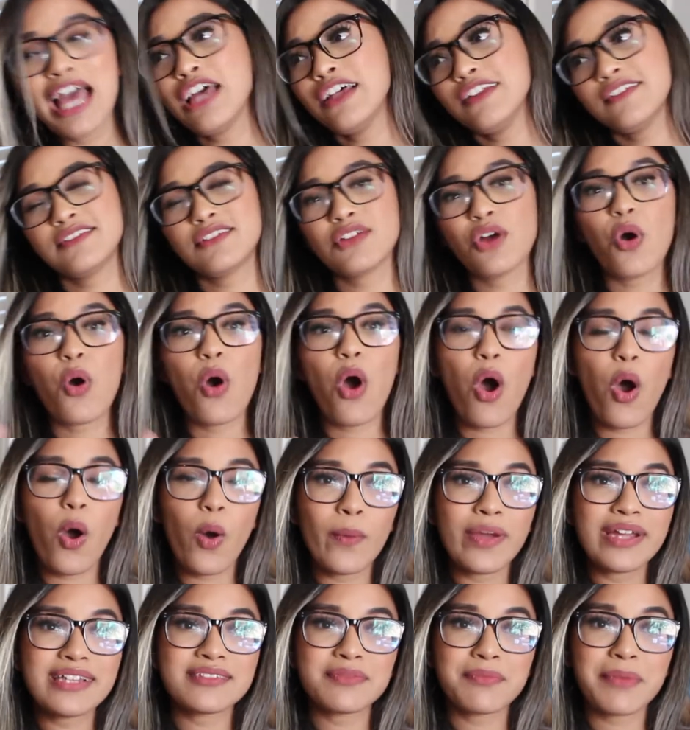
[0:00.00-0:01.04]
So
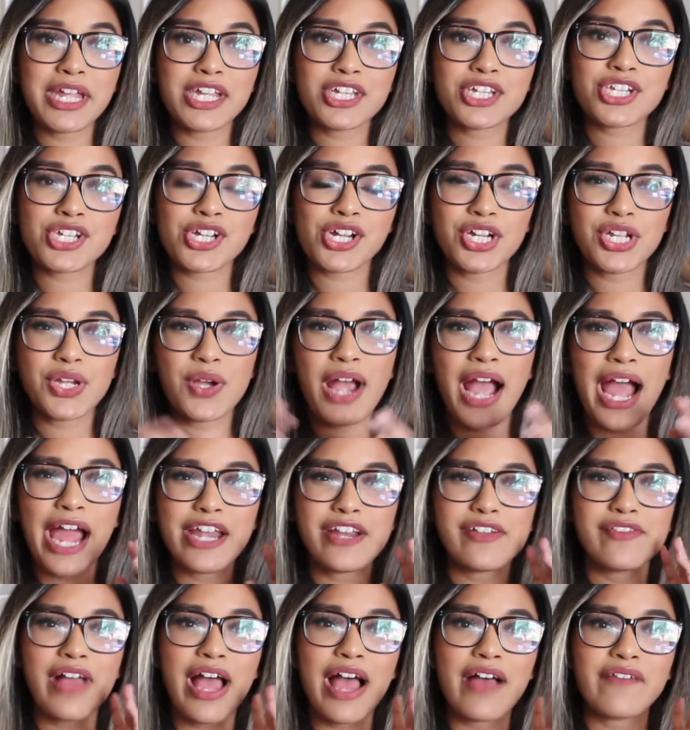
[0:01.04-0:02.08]
always make sure you kind
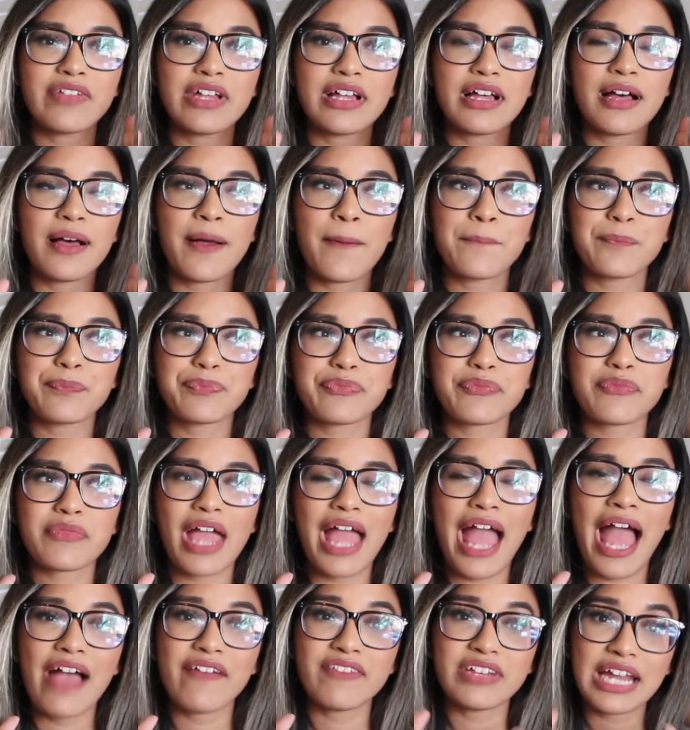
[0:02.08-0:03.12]
of
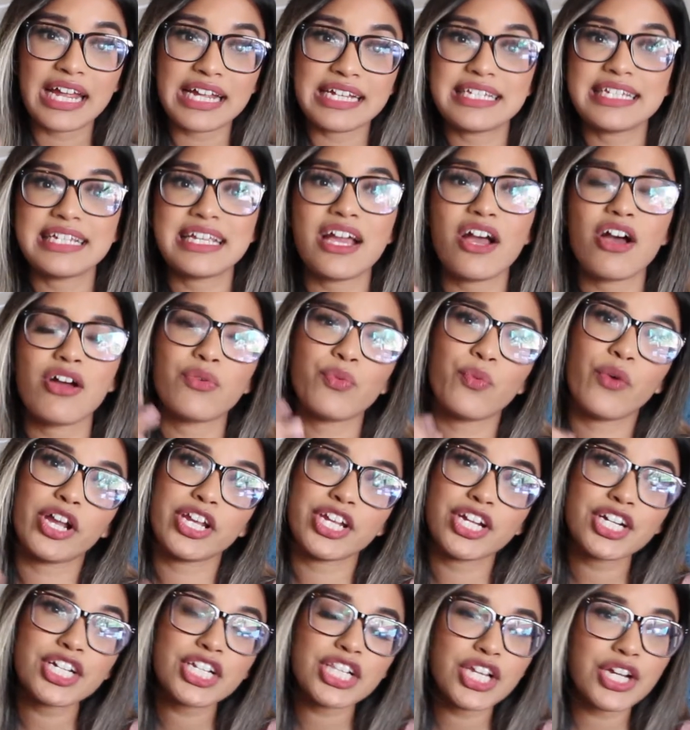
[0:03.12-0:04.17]
have an idea on what
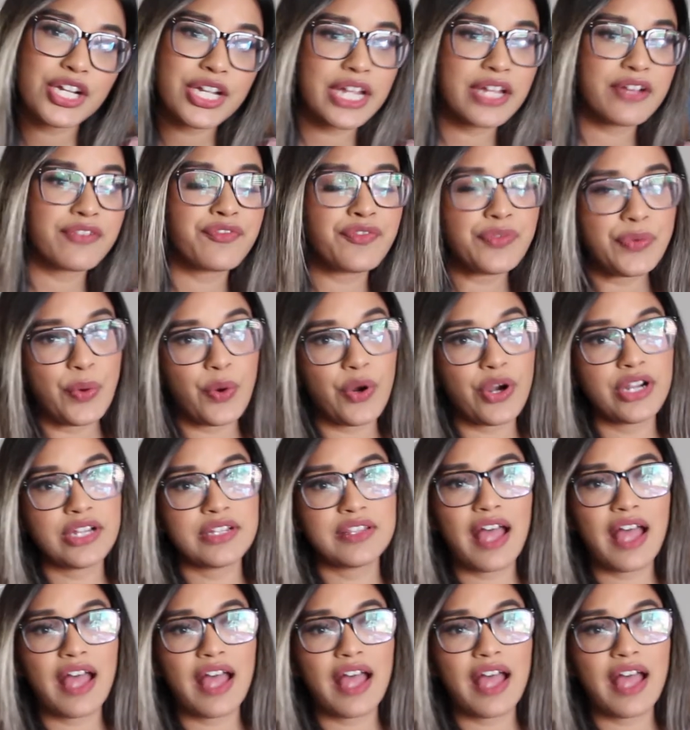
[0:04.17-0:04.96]
you're looking for.